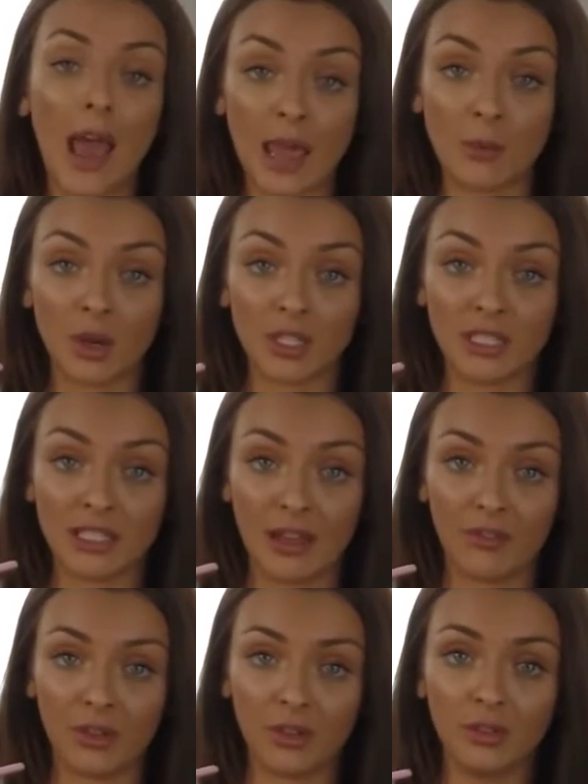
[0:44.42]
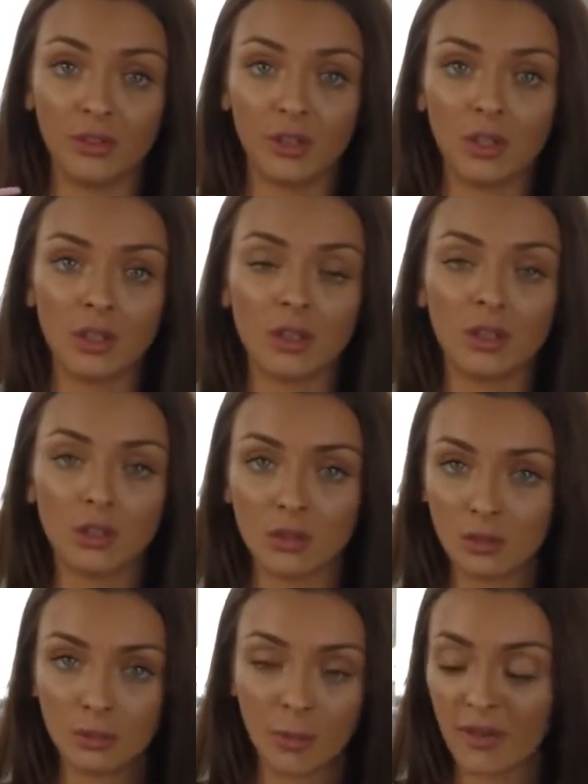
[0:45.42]
A17.
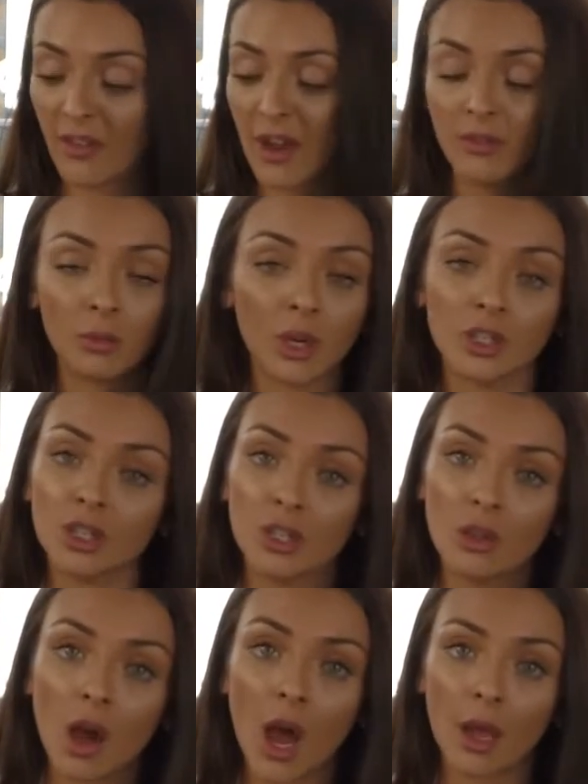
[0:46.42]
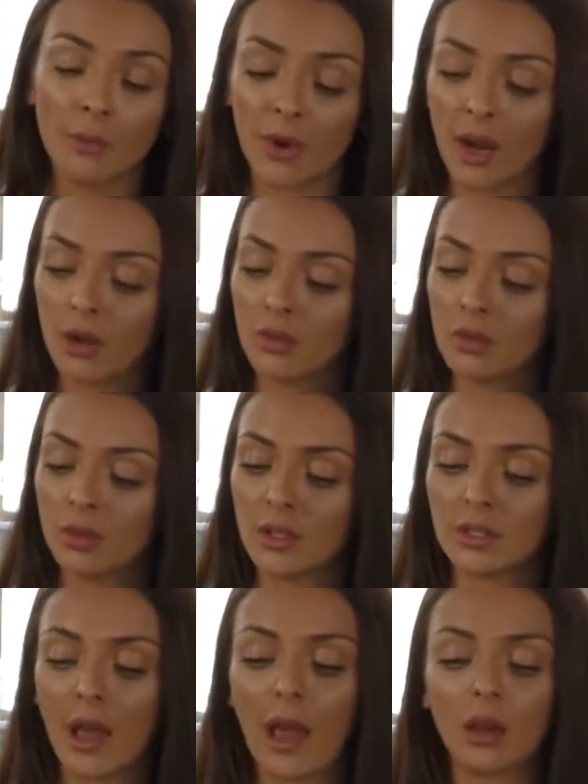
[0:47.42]
It's my favourite one to do the eyebrows.
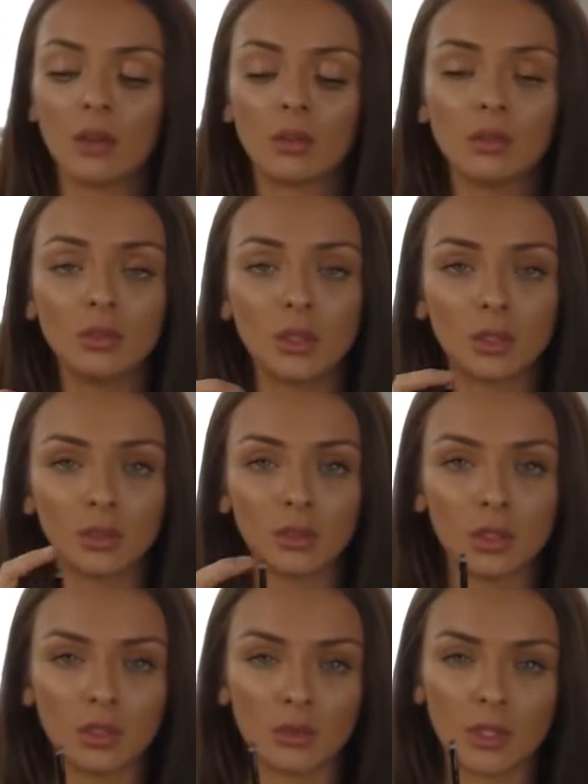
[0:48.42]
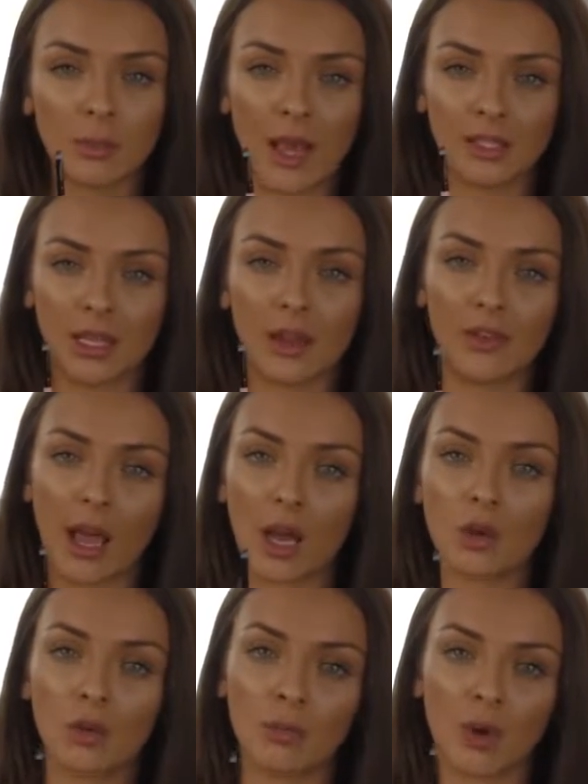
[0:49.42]
It's angled. It's always best to have an
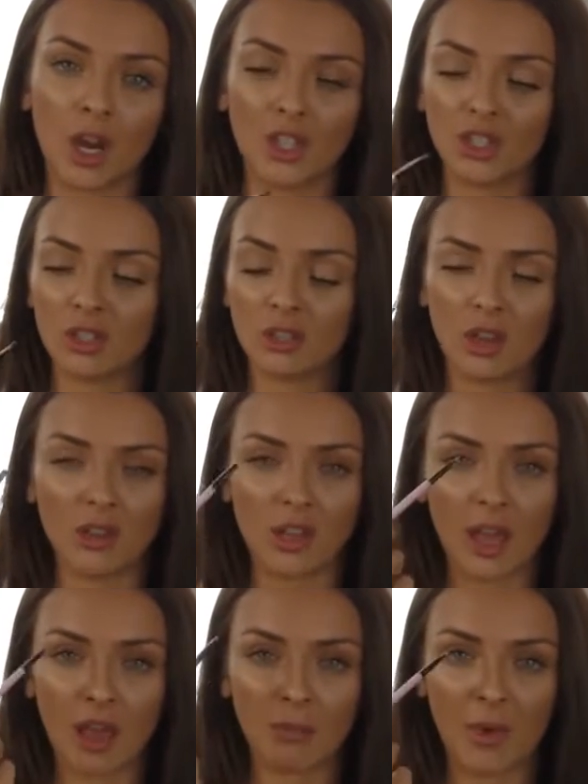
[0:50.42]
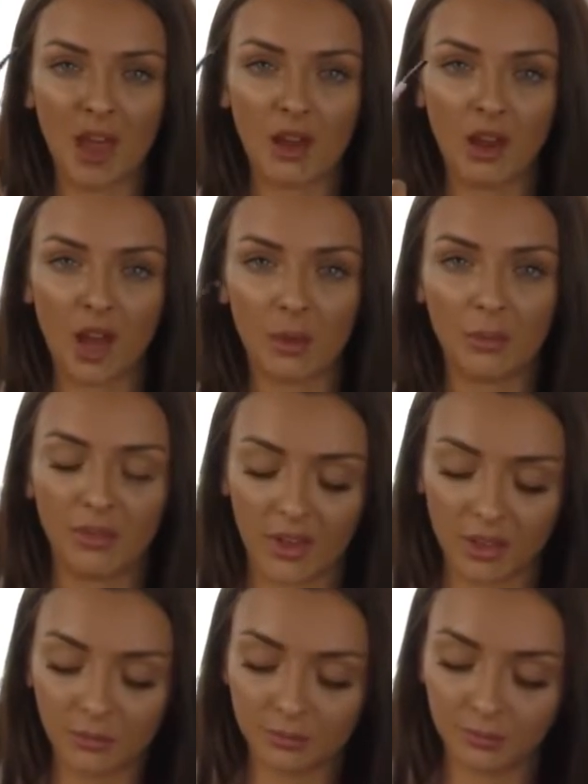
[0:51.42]
angled brush just so you get a better line with
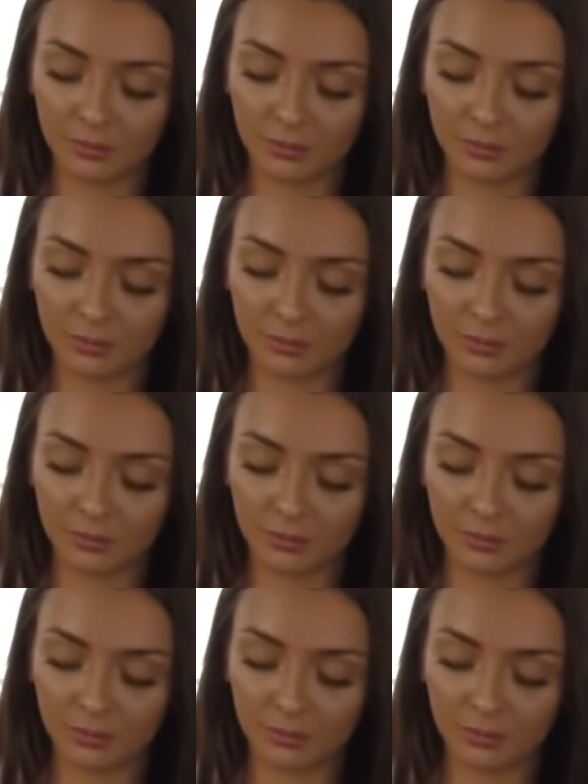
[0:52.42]
it.